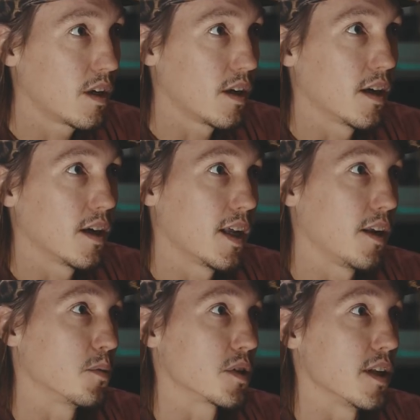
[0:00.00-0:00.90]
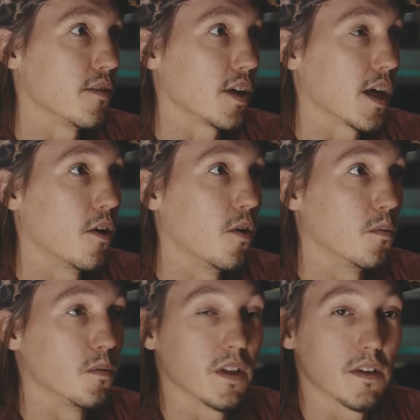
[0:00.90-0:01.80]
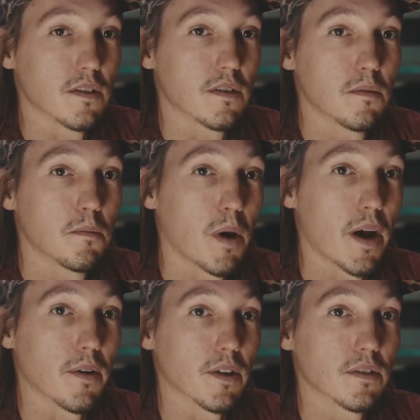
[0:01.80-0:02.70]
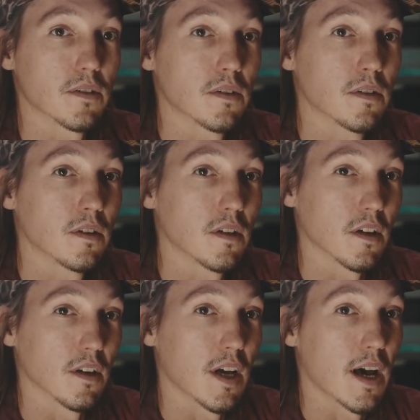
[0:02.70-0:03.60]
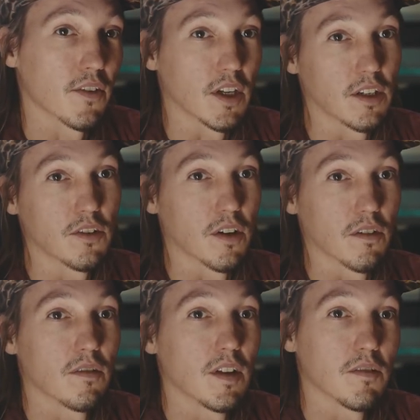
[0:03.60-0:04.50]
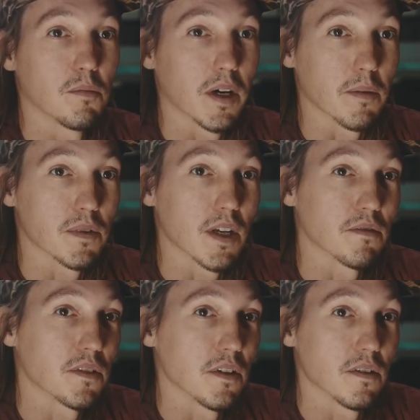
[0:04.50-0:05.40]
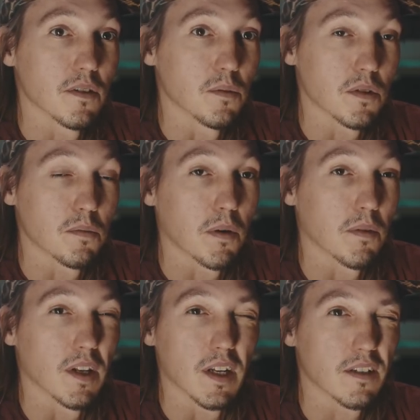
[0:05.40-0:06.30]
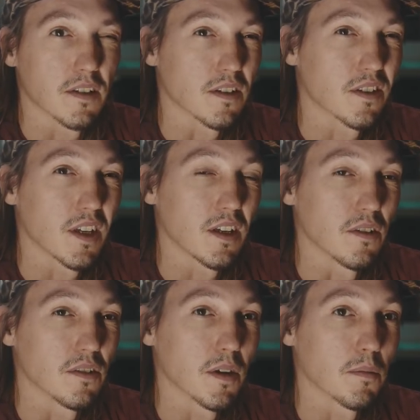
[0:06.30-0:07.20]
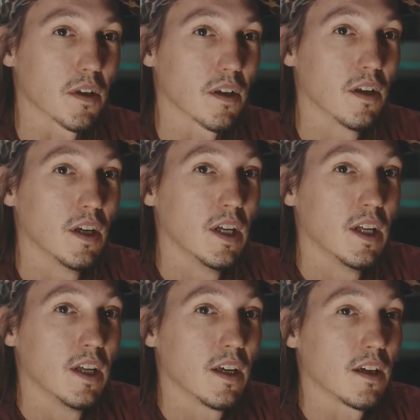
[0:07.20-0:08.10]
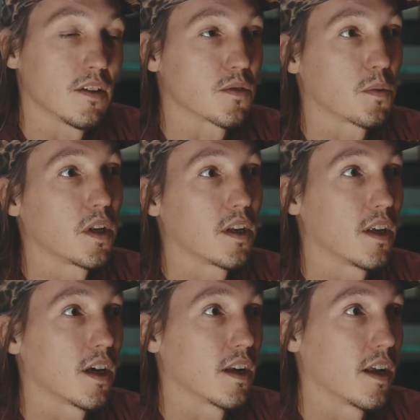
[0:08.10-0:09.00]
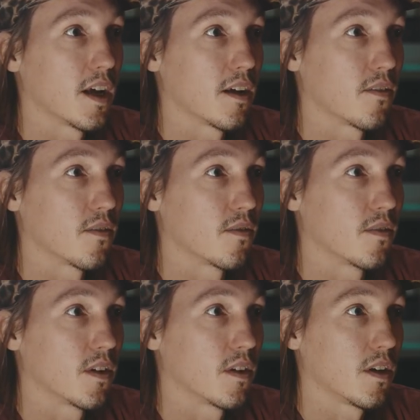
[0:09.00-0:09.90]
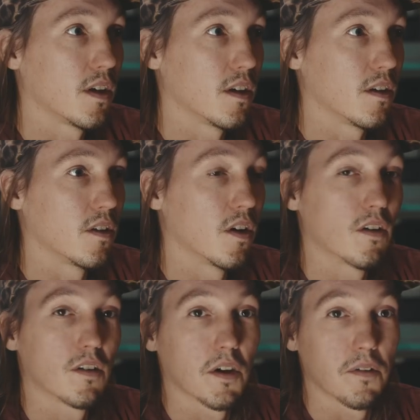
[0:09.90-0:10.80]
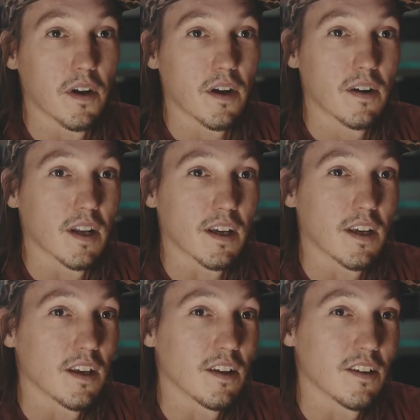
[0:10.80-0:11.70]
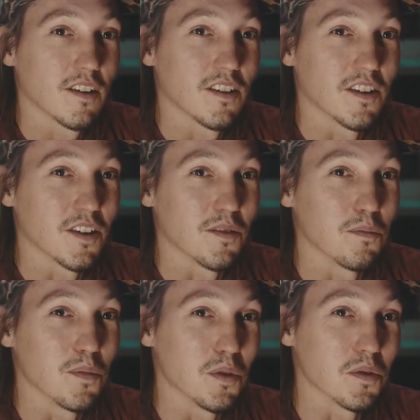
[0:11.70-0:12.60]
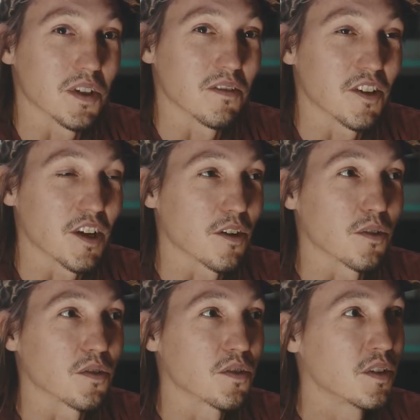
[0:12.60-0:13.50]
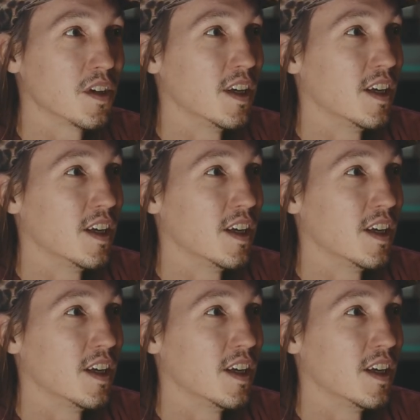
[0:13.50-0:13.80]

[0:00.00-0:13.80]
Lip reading: And he was living at home with his parents, having, you know, lived by himself since he was probably like 16 or something. In Sweden, he had had a long career. Like, he did music videos,